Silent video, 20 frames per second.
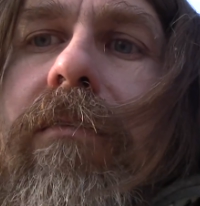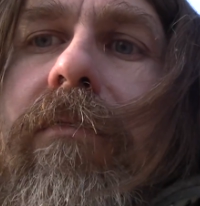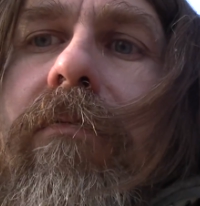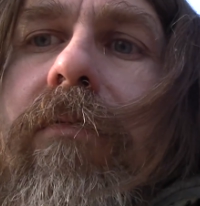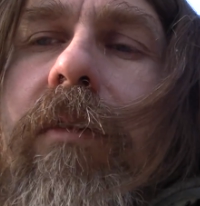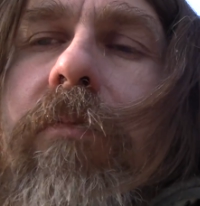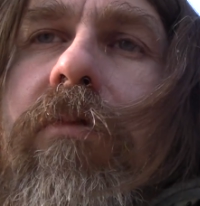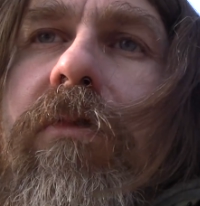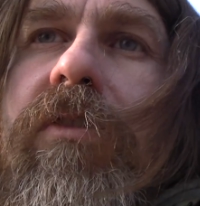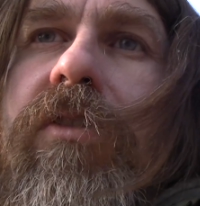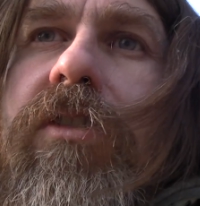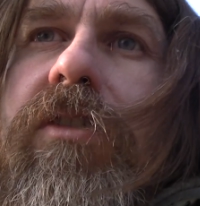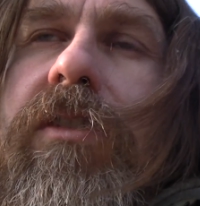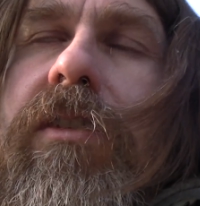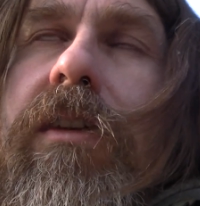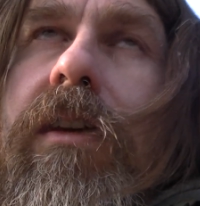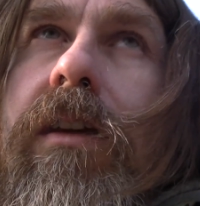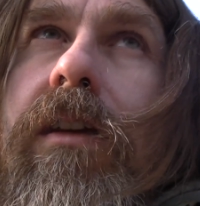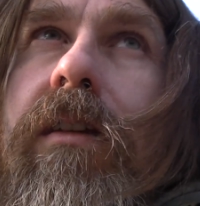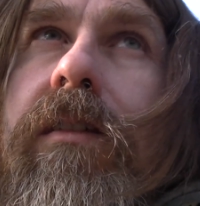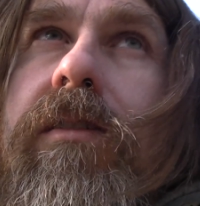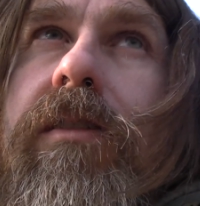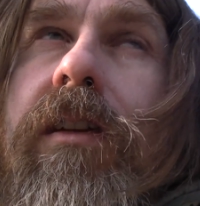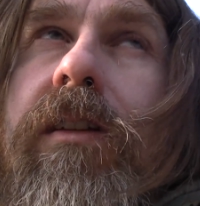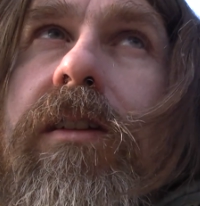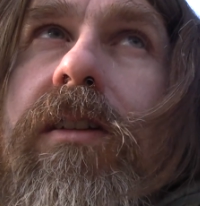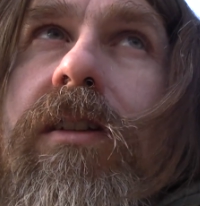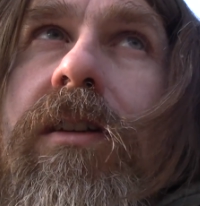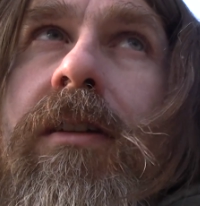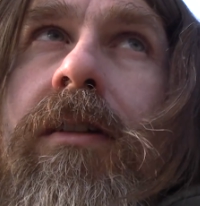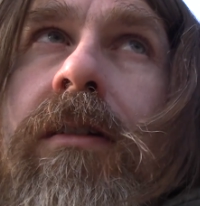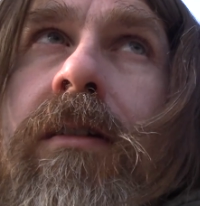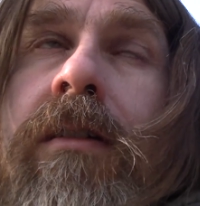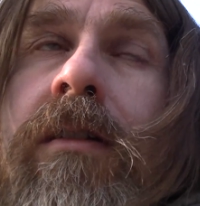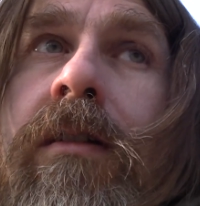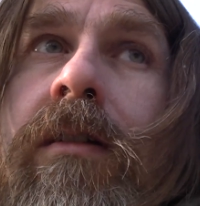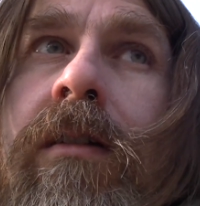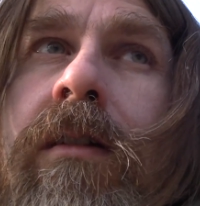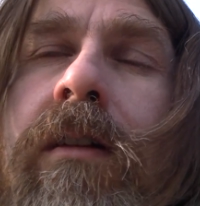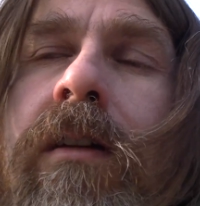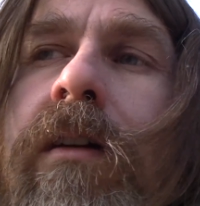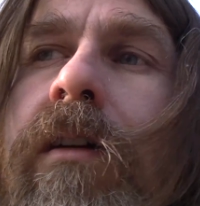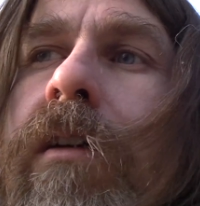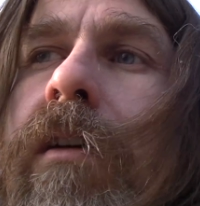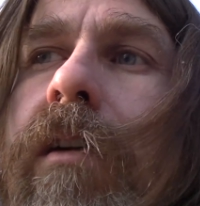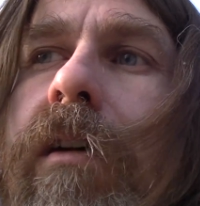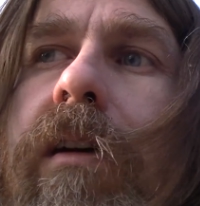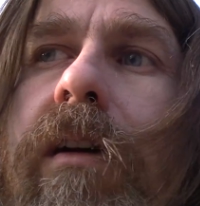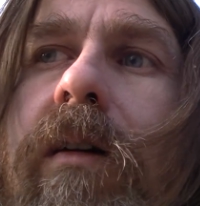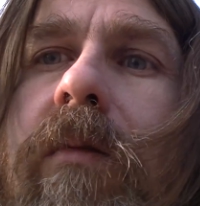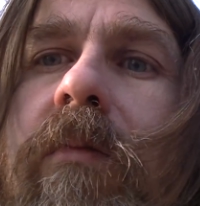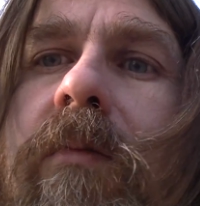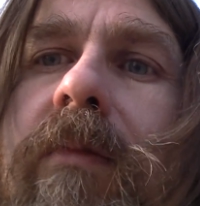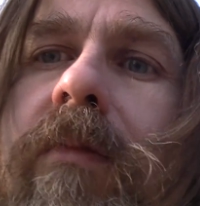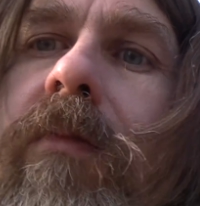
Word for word: we were just getting such um,